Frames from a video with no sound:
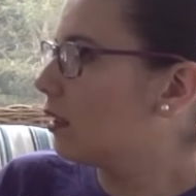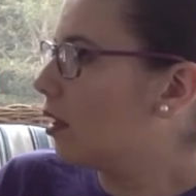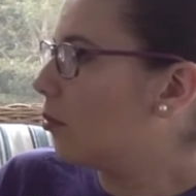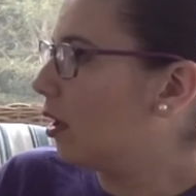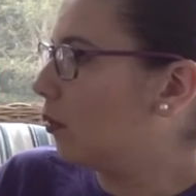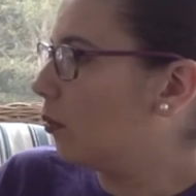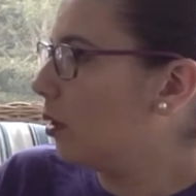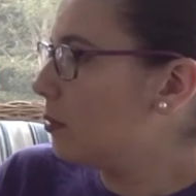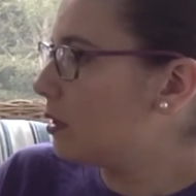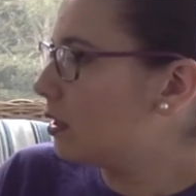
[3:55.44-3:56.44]
But
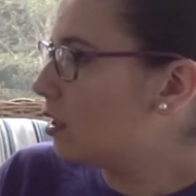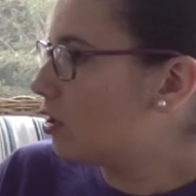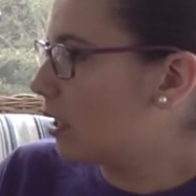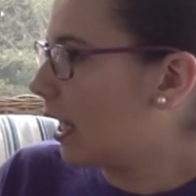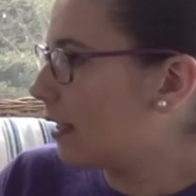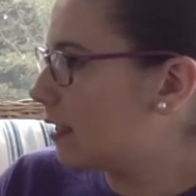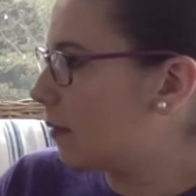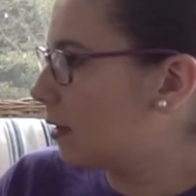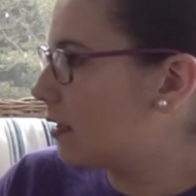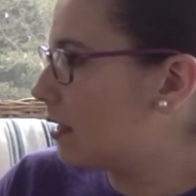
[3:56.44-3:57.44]
whoops! She
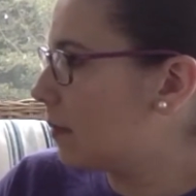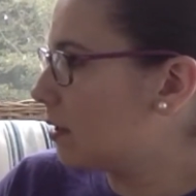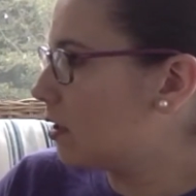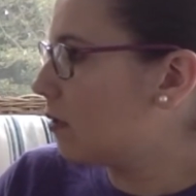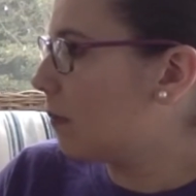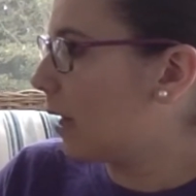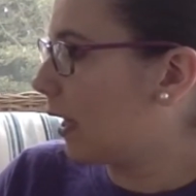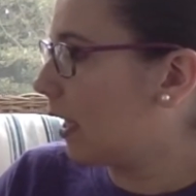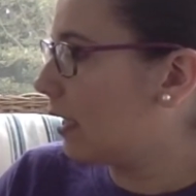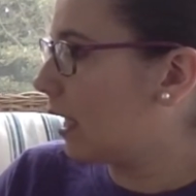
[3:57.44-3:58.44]
accidentally stepped into a bucket,